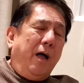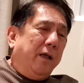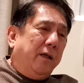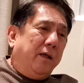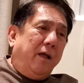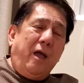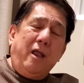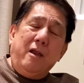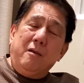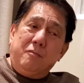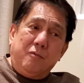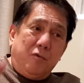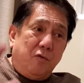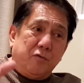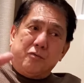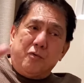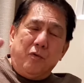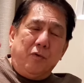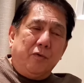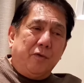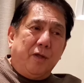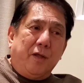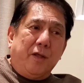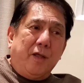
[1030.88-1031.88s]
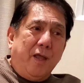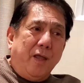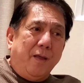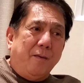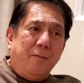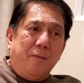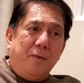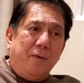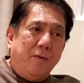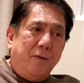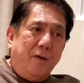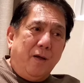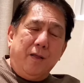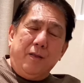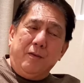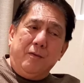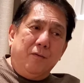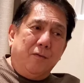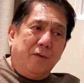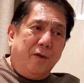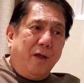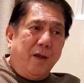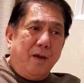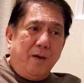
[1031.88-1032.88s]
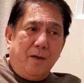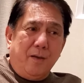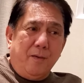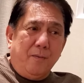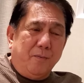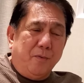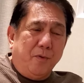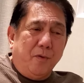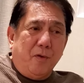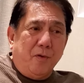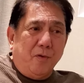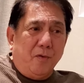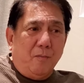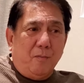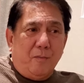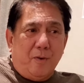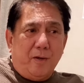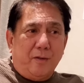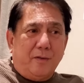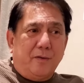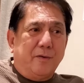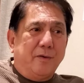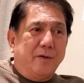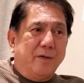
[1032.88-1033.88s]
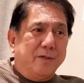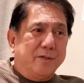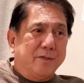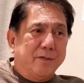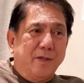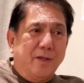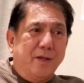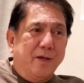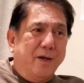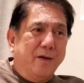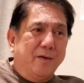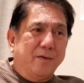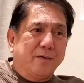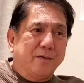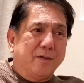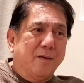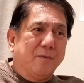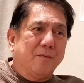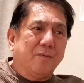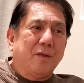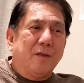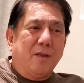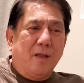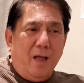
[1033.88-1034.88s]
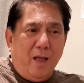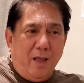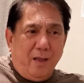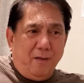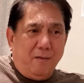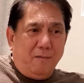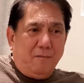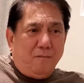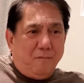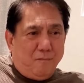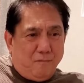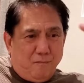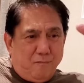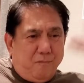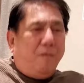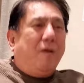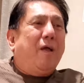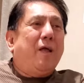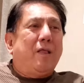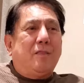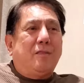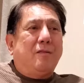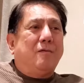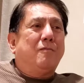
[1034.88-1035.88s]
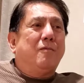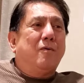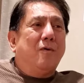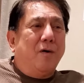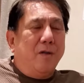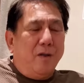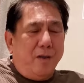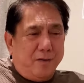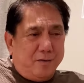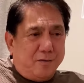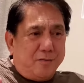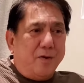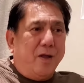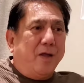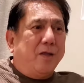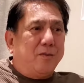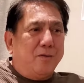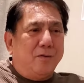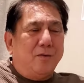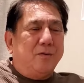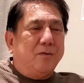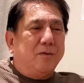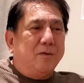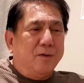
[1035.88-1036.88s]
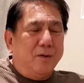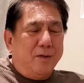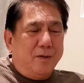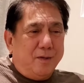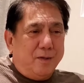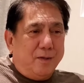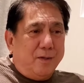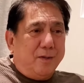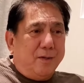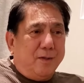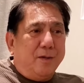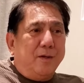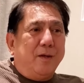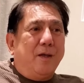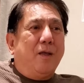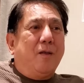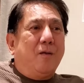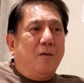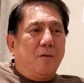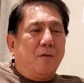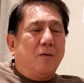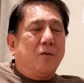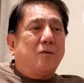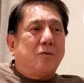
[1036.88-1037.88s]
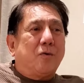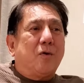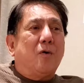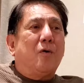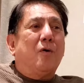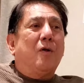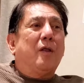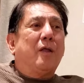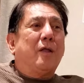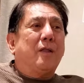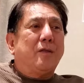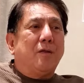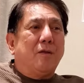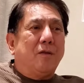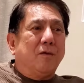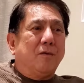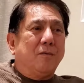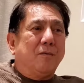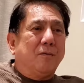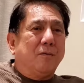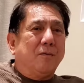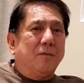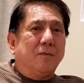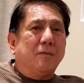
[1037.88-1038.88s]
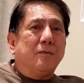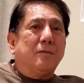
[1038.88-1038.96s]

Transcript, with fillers: I kind of control the game. You know, I don't care if yo Martinez is there or something. I get the ball and try to, you know, control it. You know,